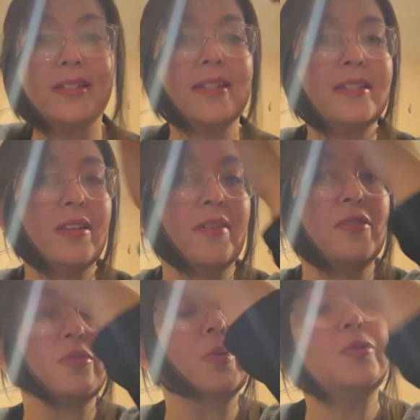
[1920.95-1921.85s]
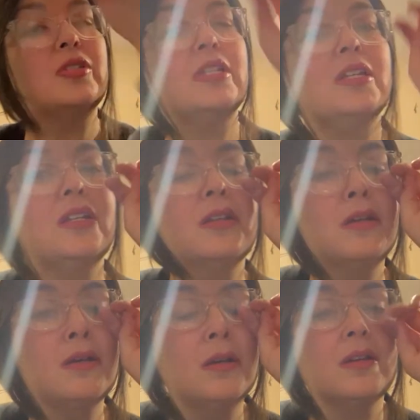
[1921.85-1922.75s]
I still have those posted.
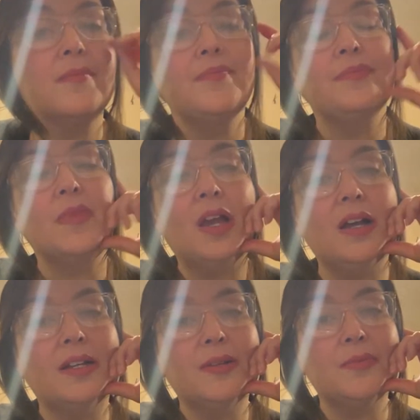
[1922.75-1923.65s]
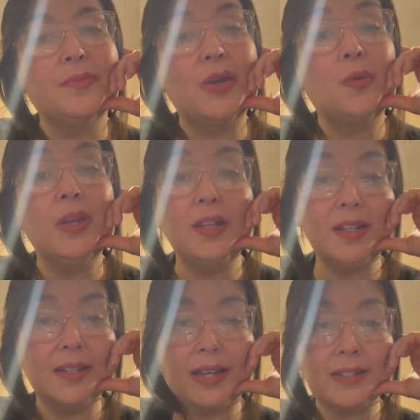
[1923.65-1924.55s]
My weekly
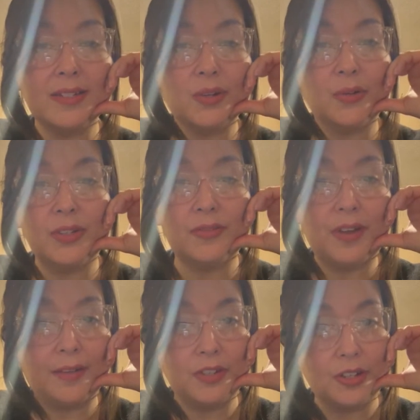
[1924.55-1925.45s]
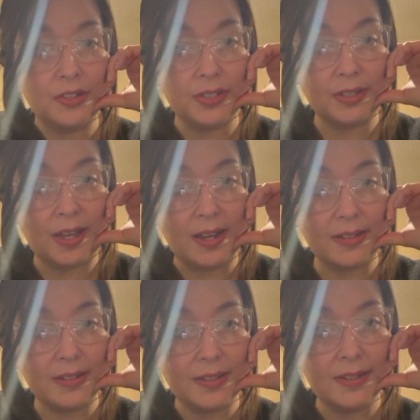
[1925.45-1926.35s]
classes are only $5 a
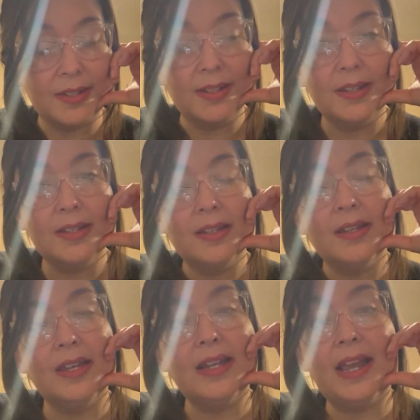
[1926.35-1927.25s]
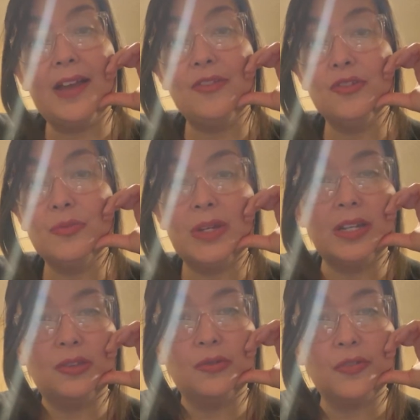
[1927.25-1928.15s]
class. And I have those
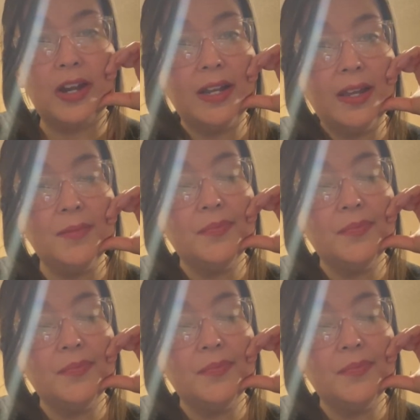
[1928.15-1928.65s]
Monday through Friday.